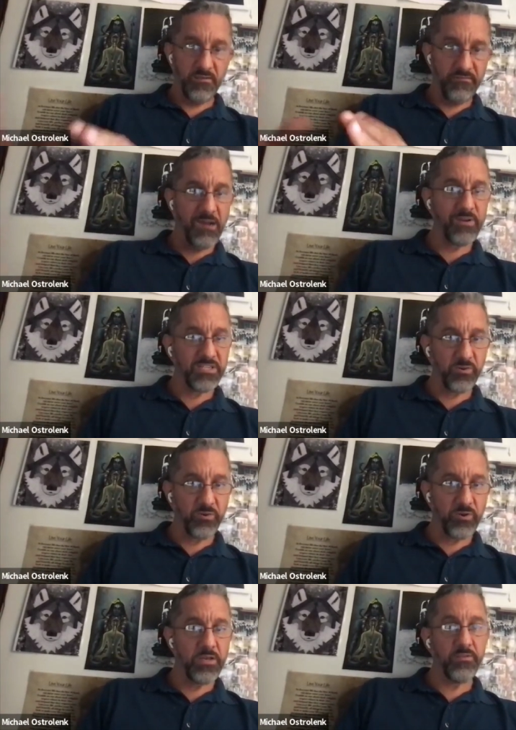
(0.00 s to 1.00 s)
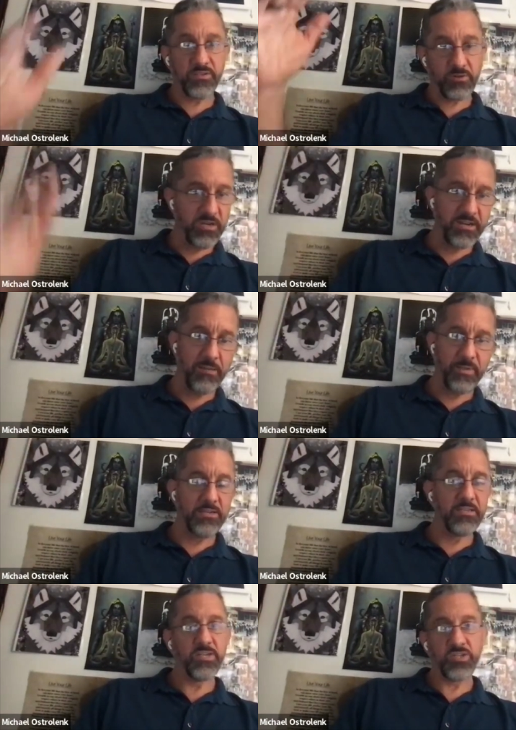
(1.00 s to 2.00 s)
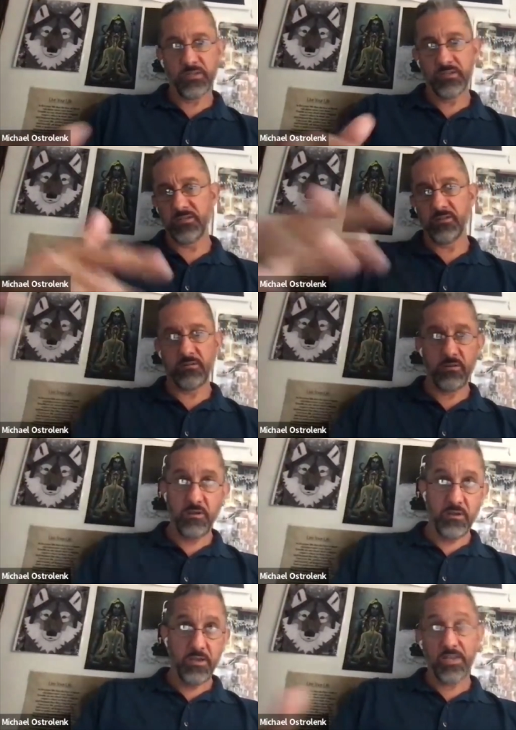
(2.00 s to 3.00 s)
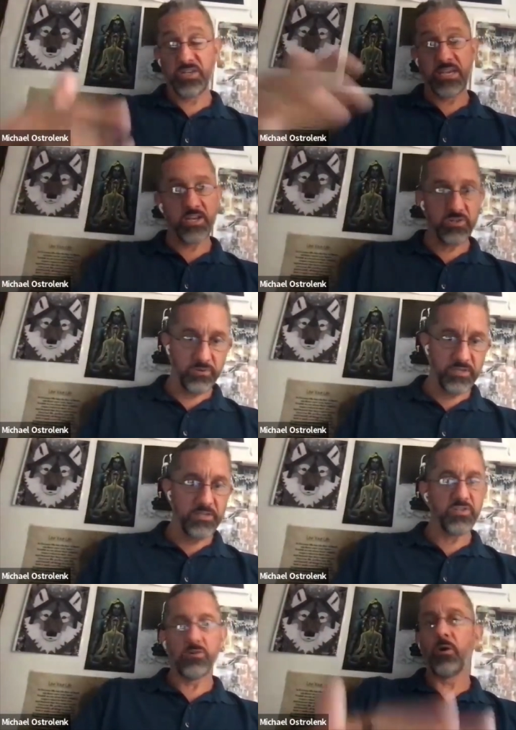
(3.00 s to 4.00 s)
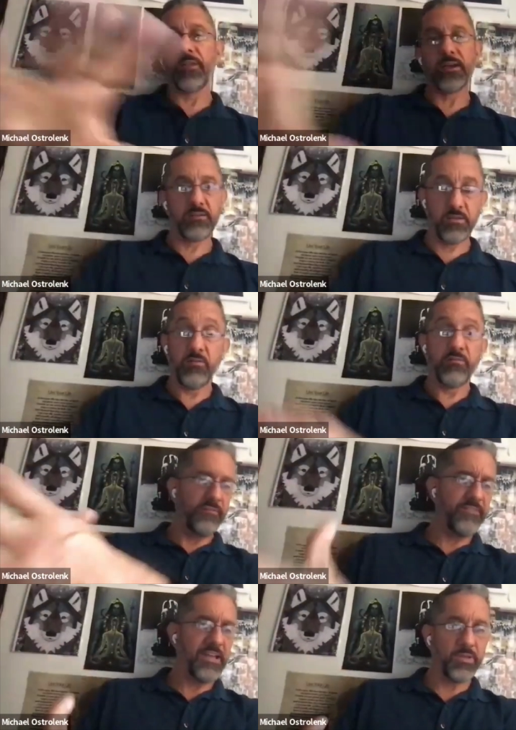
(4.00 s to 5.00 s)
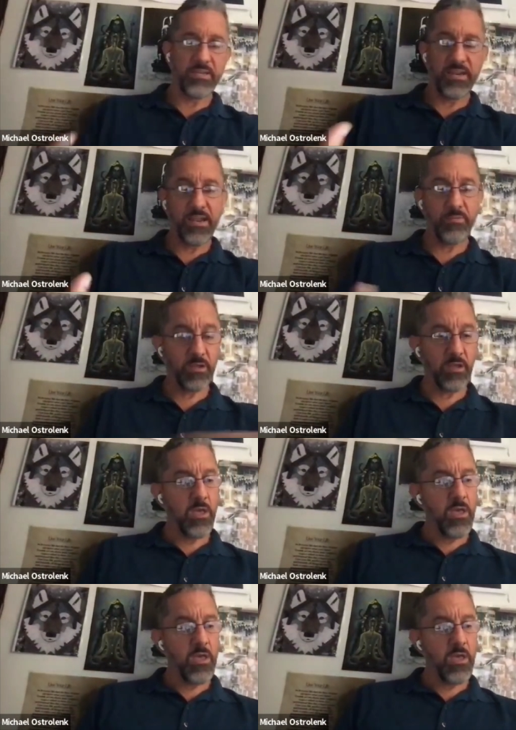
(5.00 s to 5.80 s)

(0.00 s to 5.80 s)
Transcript: the environments they're in, their socioeconomic conditions, their educational condition, all that, and the family dynamic.